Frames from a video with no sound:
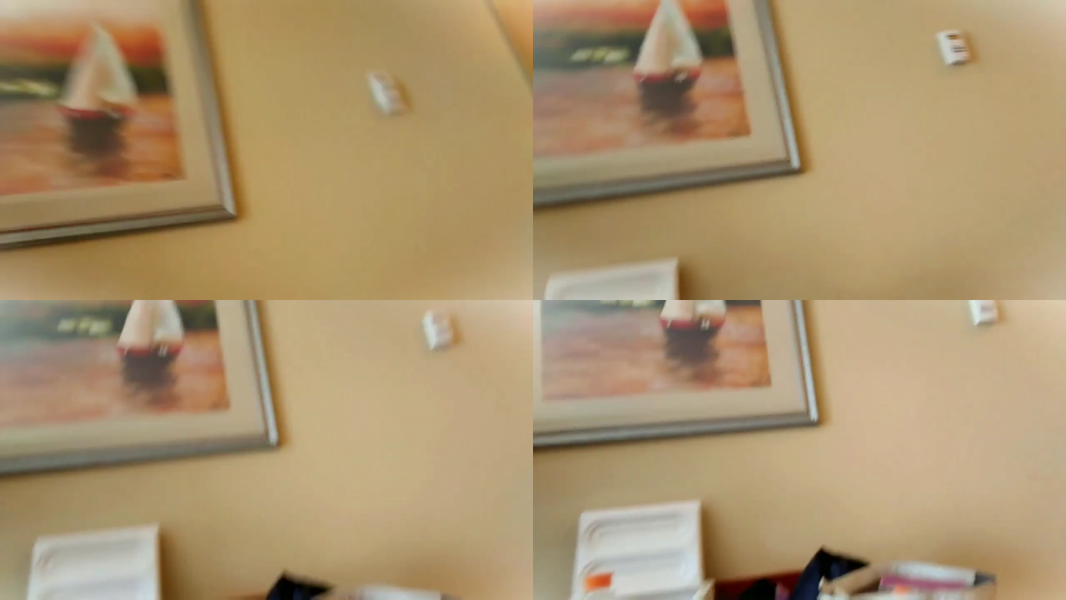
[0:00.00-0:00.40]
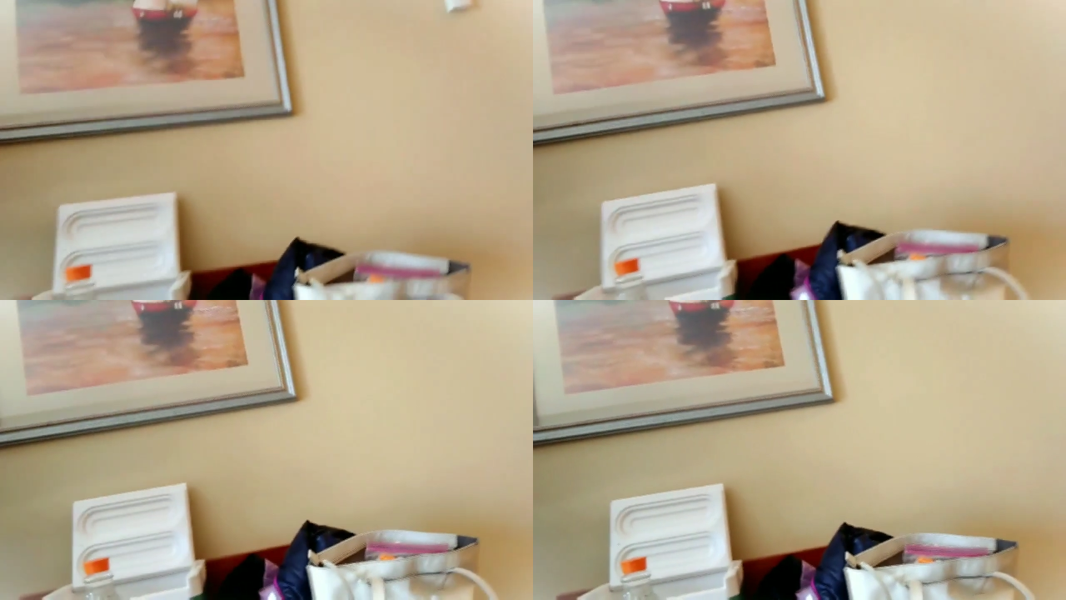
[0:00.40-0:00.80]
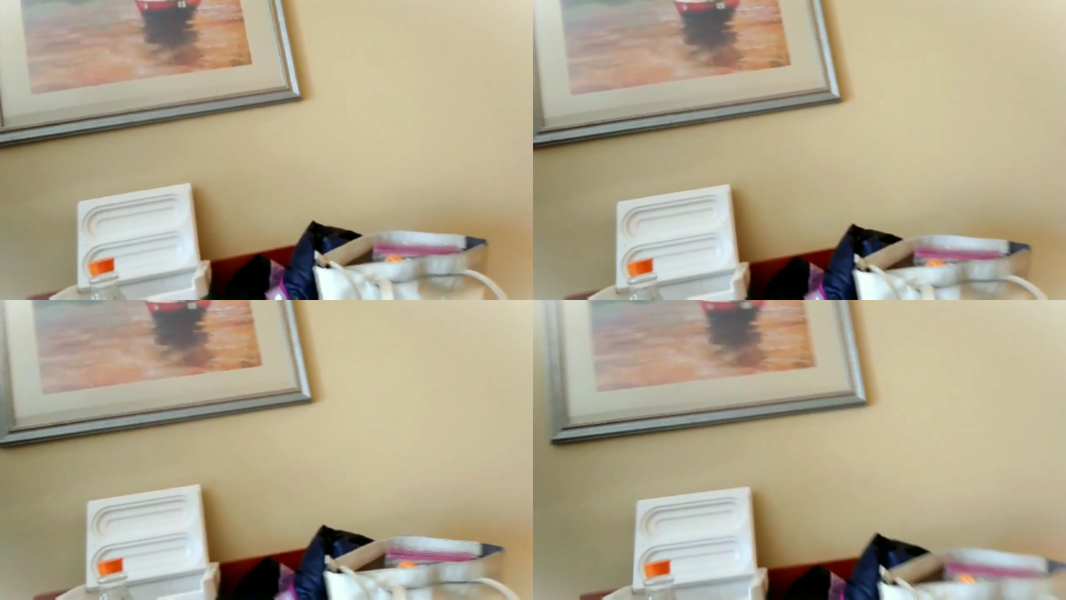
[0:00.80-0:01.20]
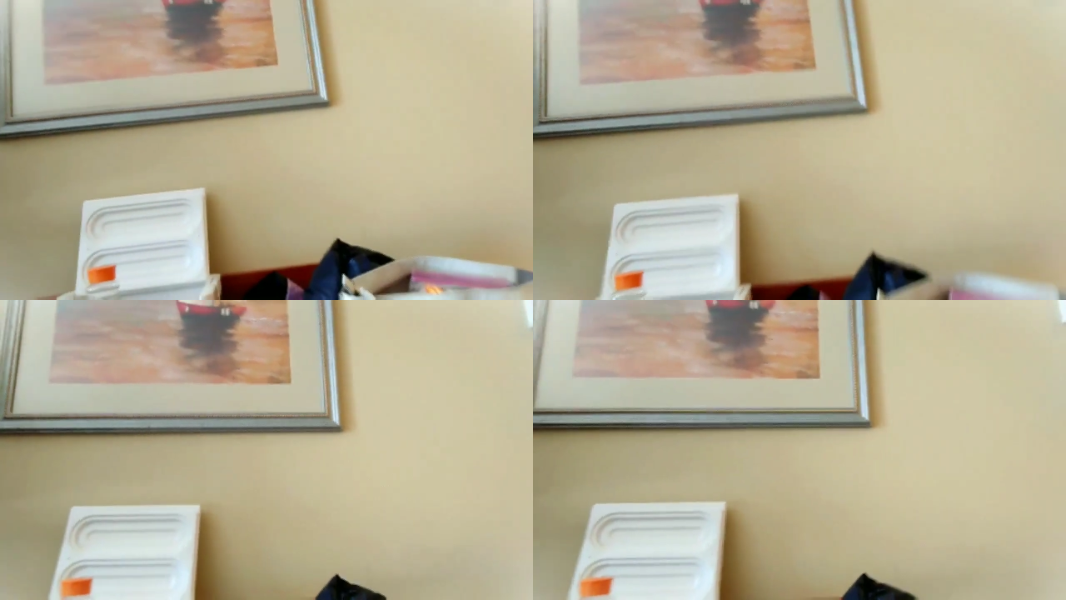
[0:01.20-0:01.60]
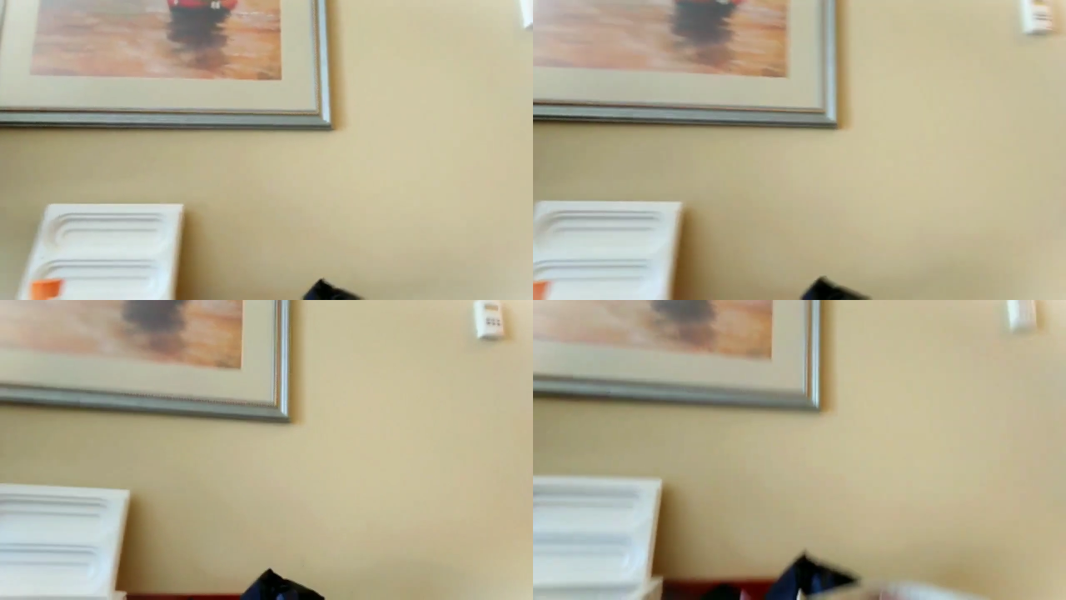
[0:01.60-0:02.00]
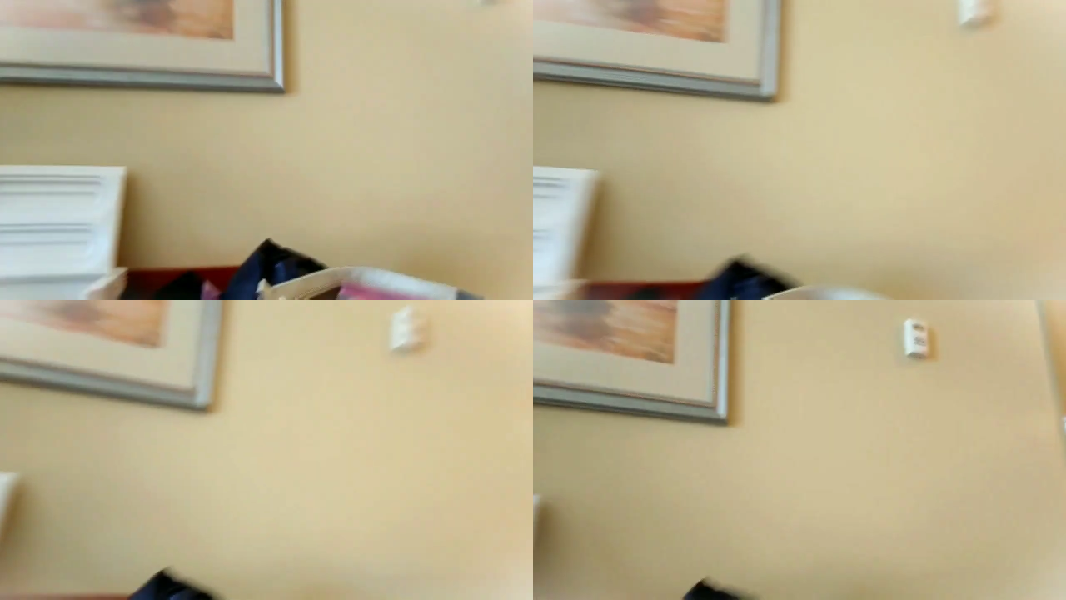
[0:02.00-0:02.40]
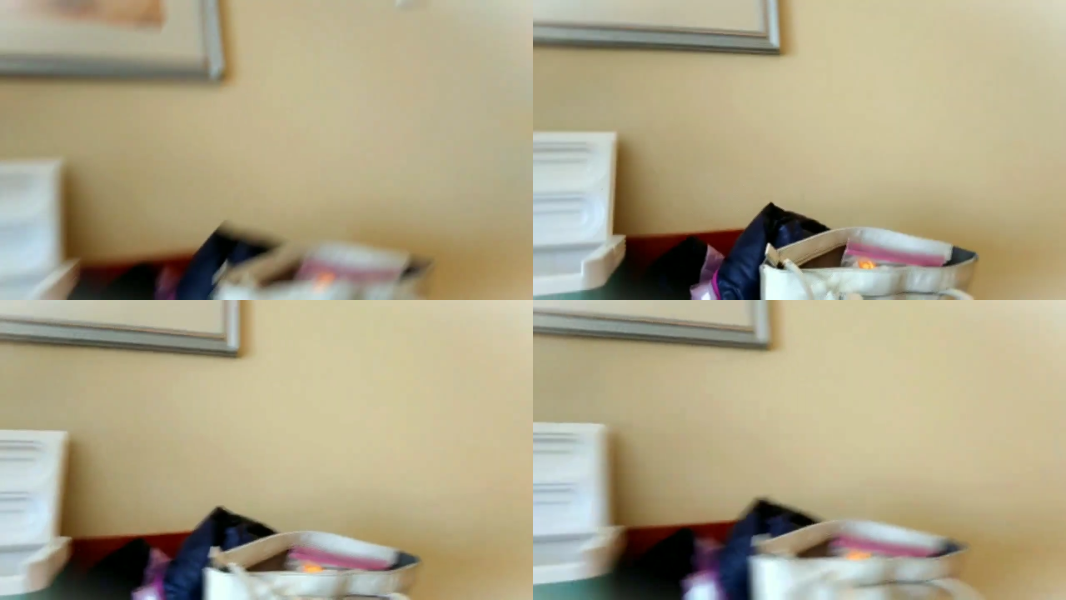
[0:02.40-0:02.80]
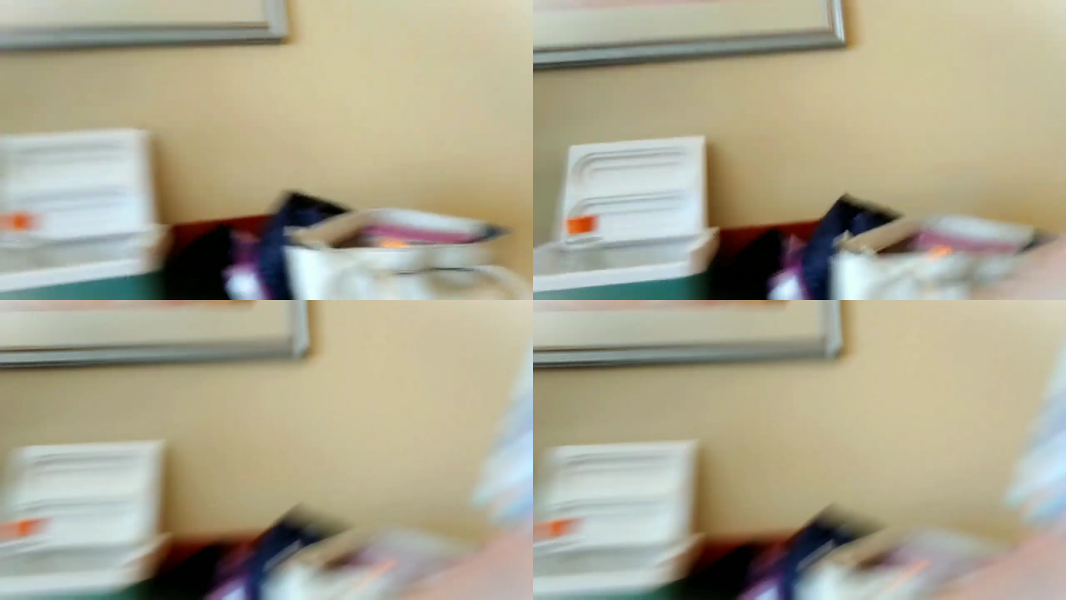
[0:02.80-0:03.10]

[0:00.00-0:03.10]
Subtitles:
Nobody's mouth can be seen.